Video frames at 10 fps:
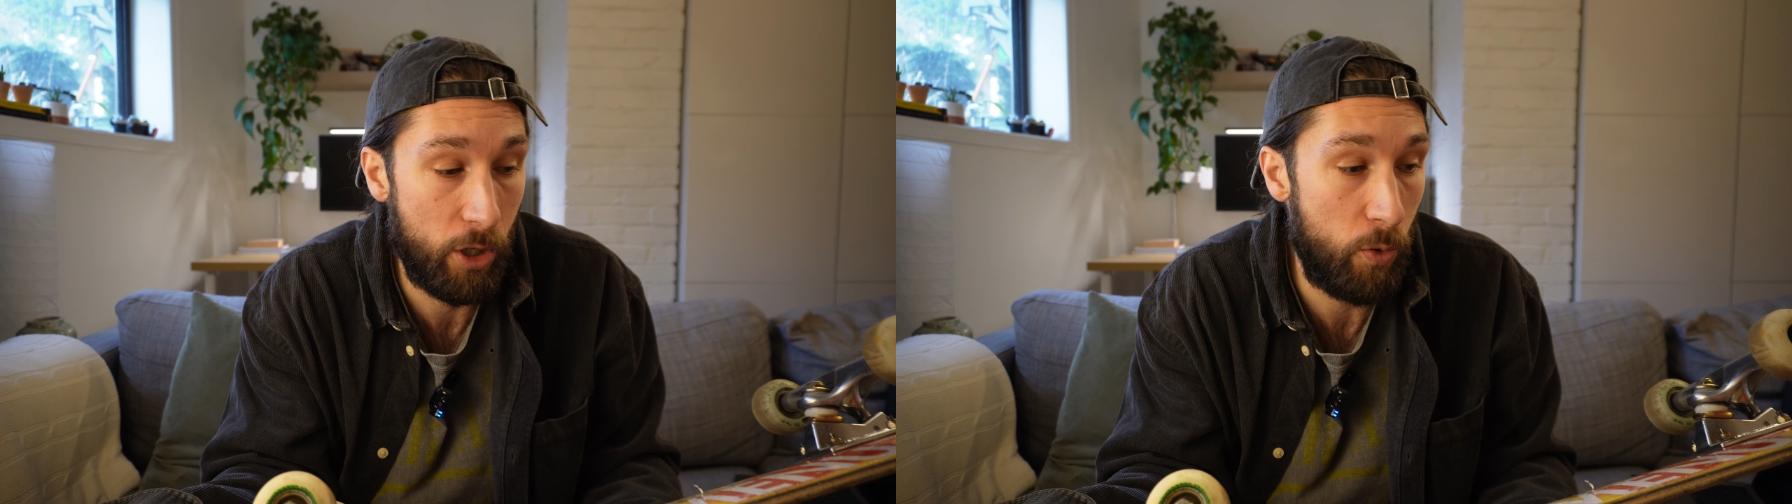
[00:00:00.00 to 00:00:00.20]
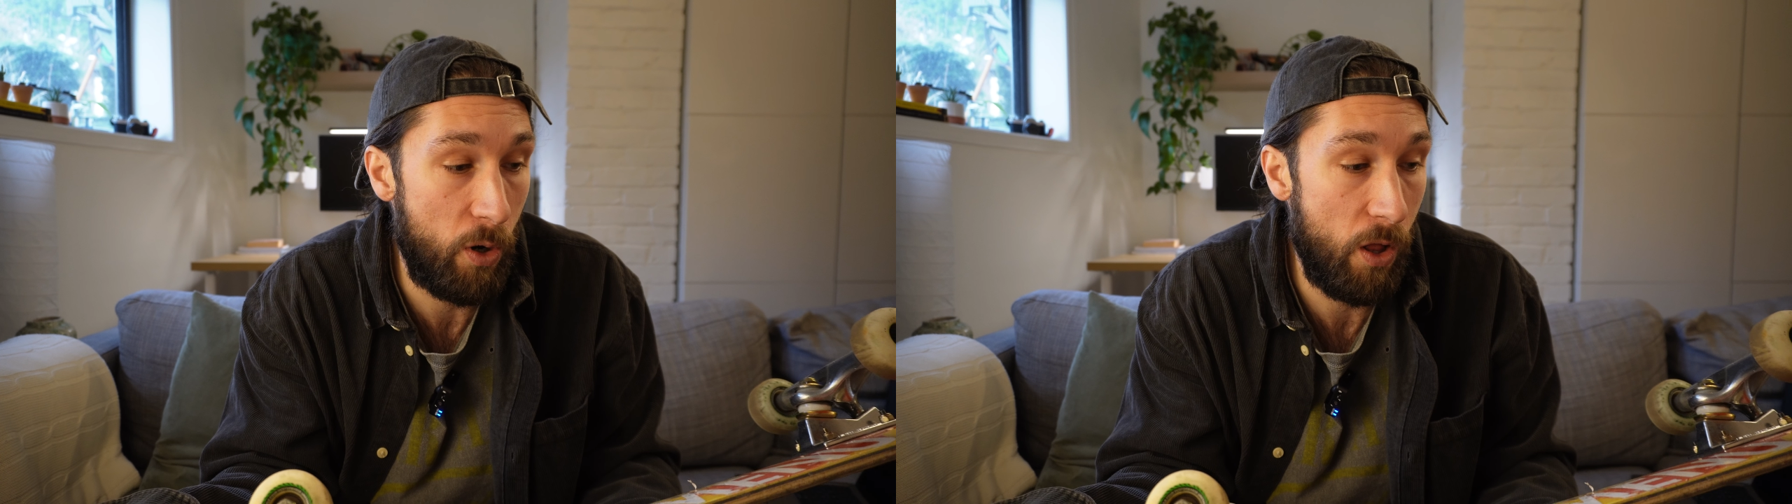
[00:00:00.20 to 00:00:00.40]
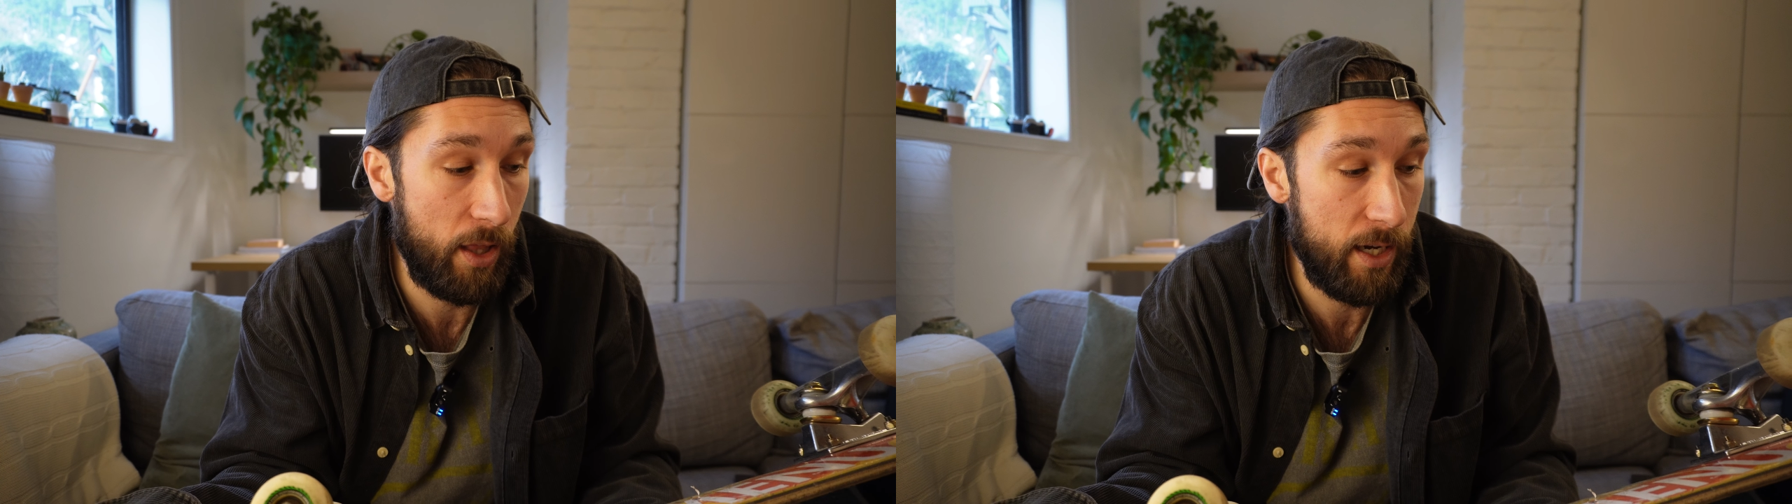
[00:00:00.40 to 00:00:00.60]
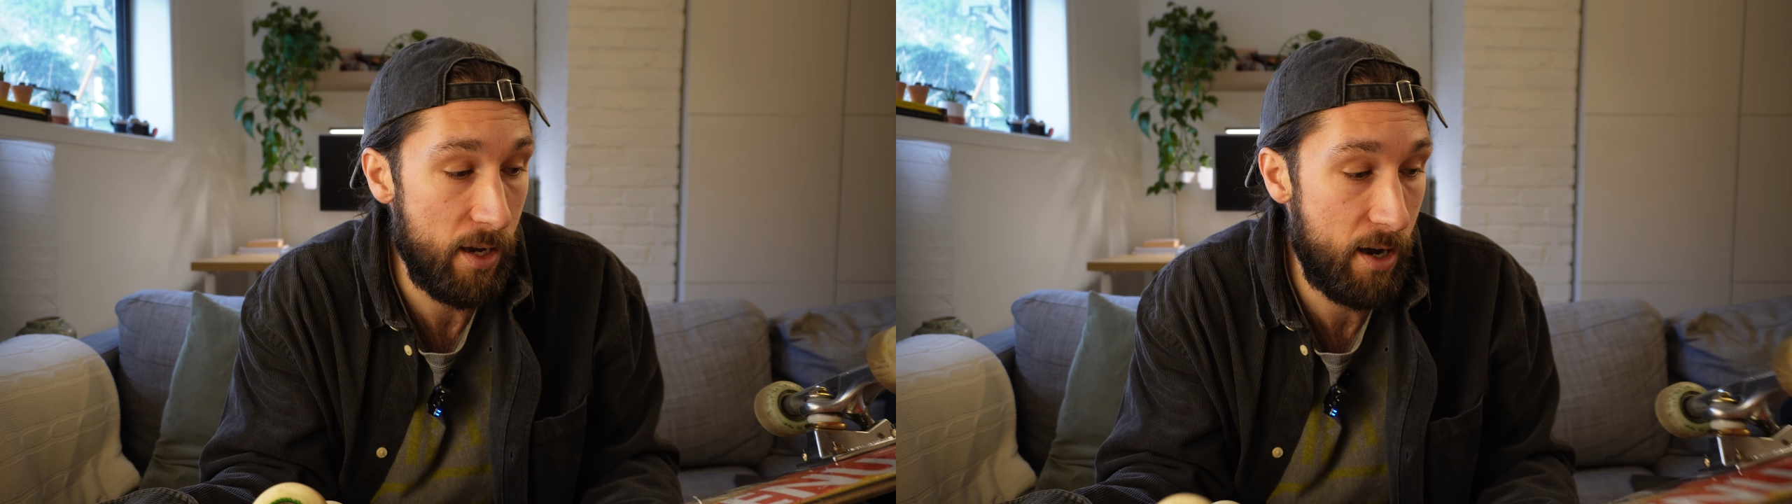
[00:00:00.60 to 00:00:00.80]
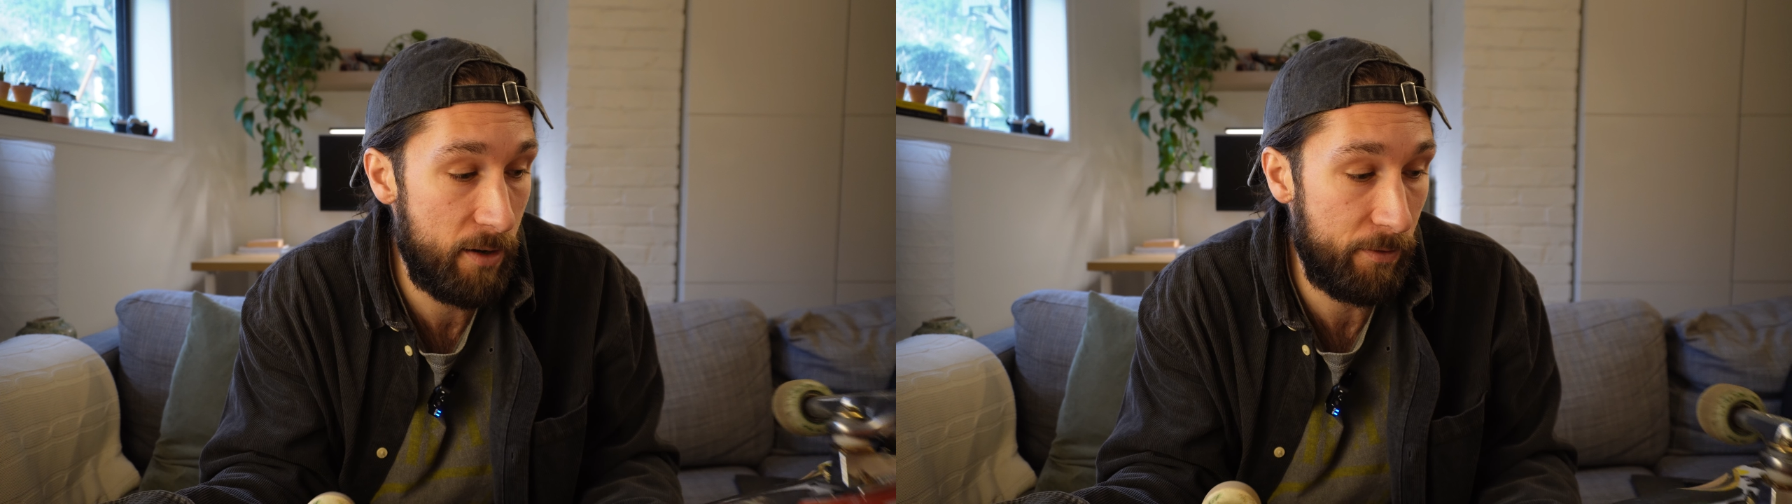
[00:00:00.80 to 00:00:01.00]
quality
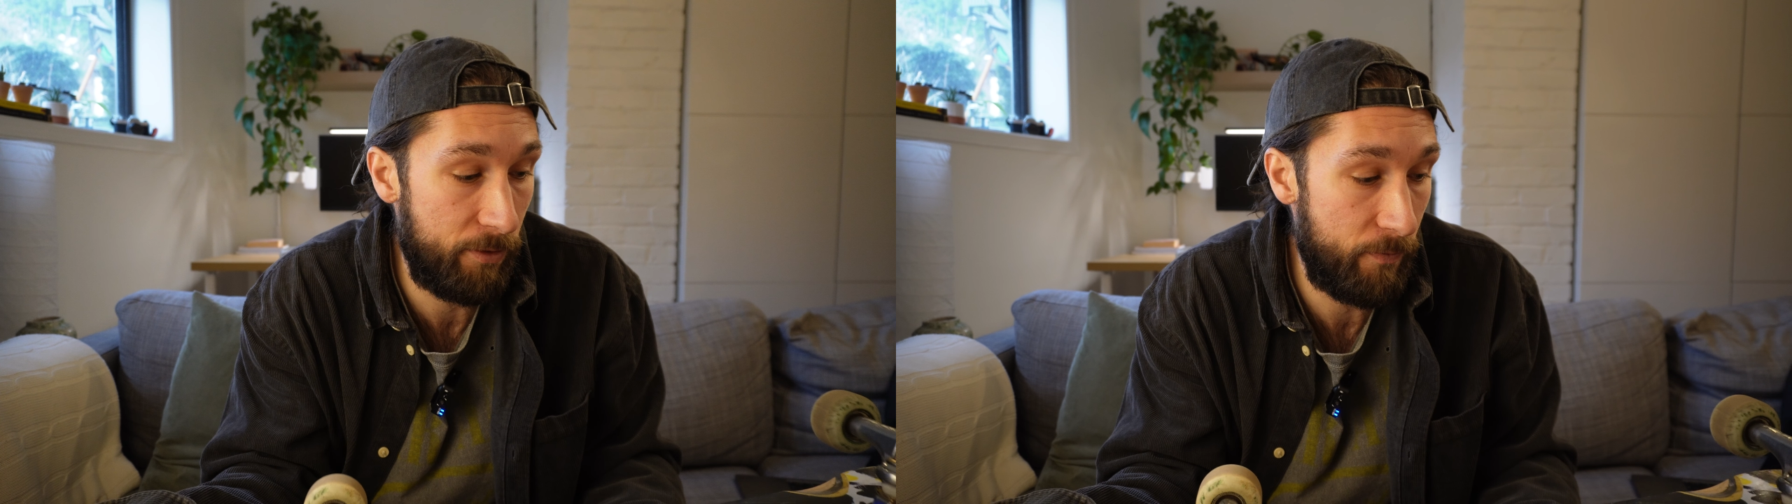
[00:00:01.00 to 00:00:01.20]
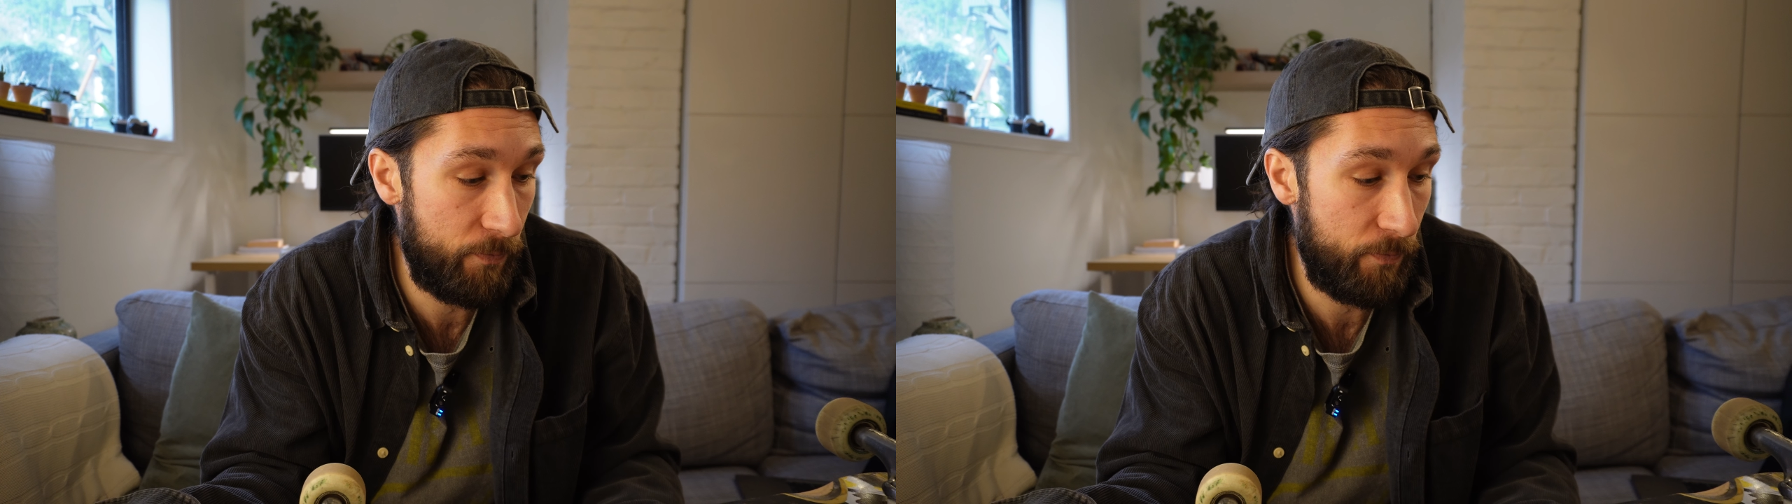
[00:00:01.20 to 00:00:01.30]
of